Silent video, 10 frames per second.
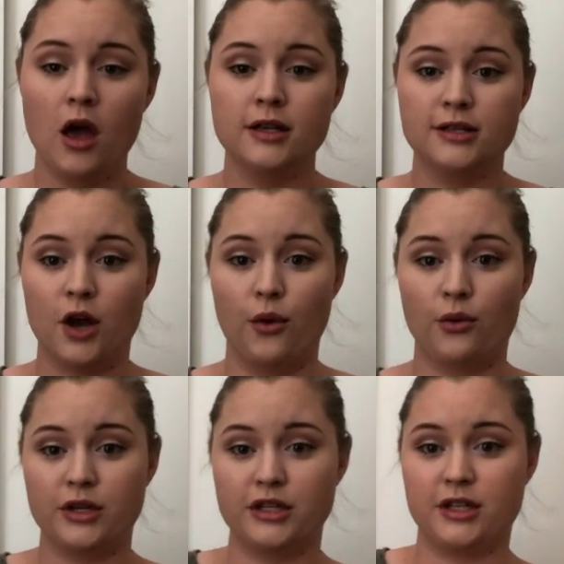So
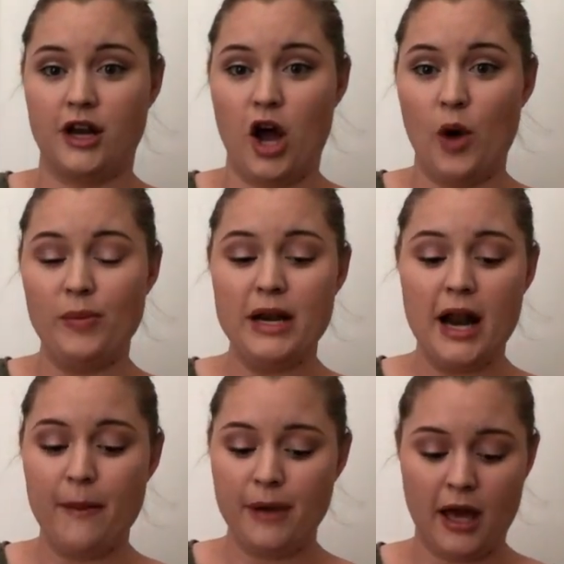we're just gonna open
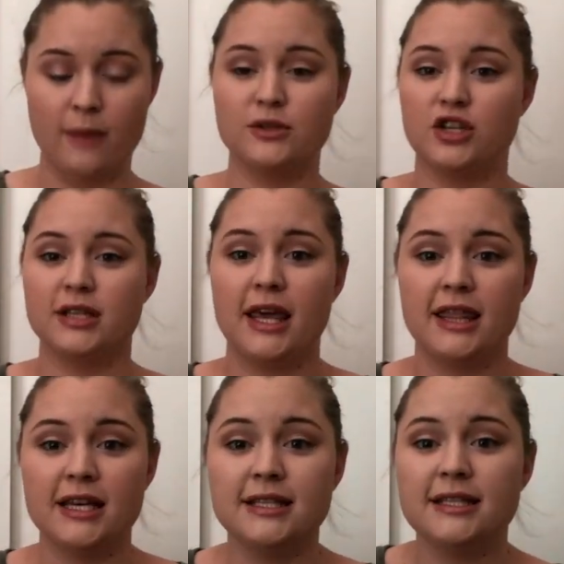it up, comes just
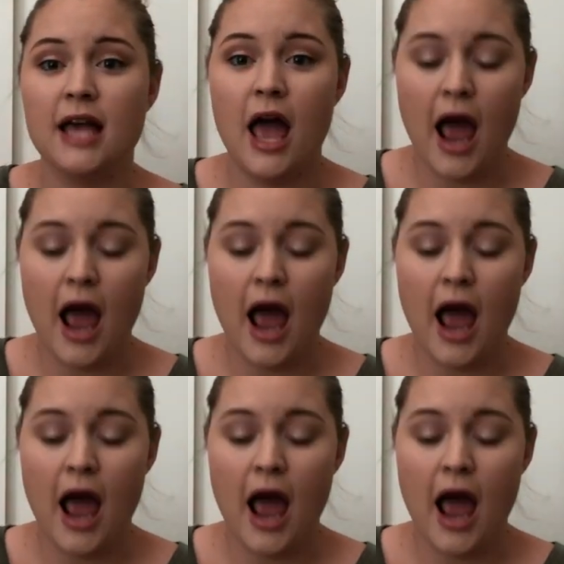like this,